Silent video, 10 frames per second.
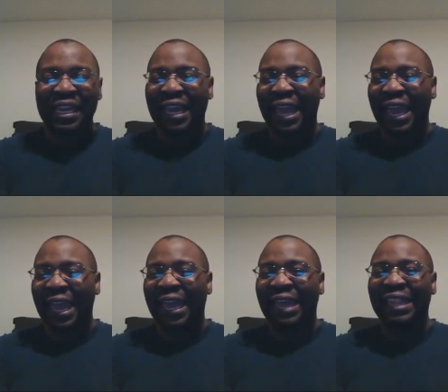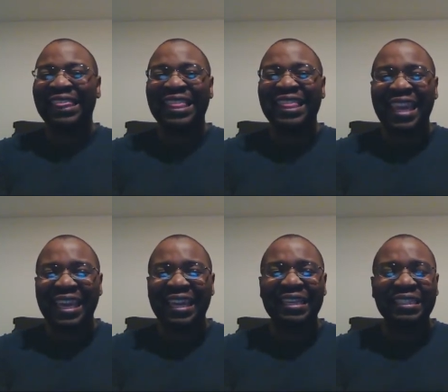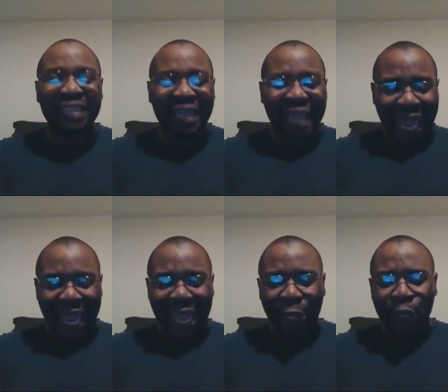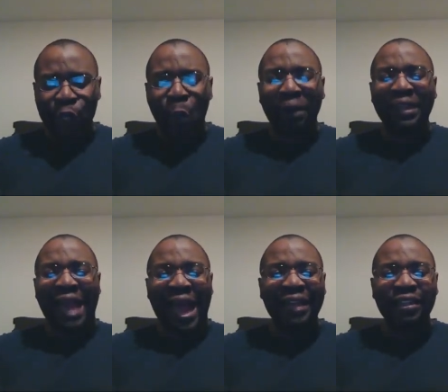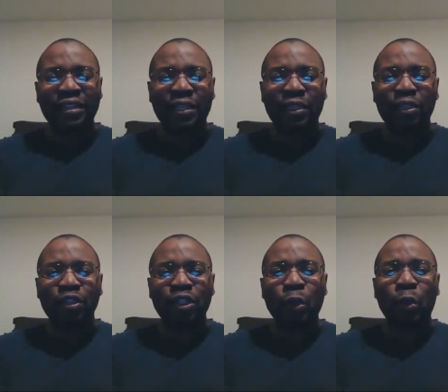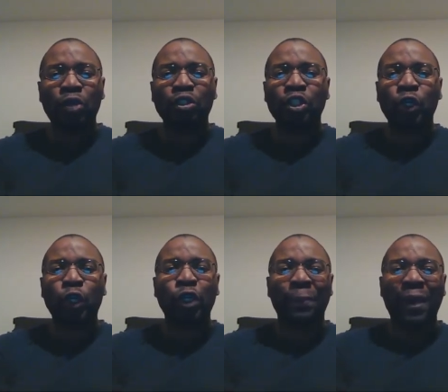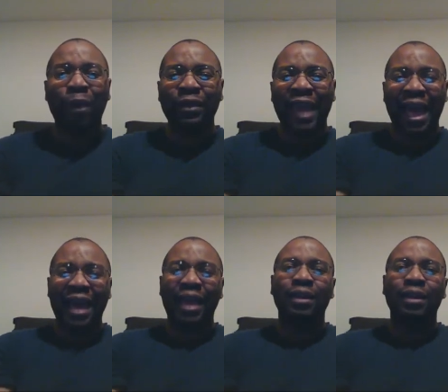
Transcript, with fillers: and things and you are not so concerned about God,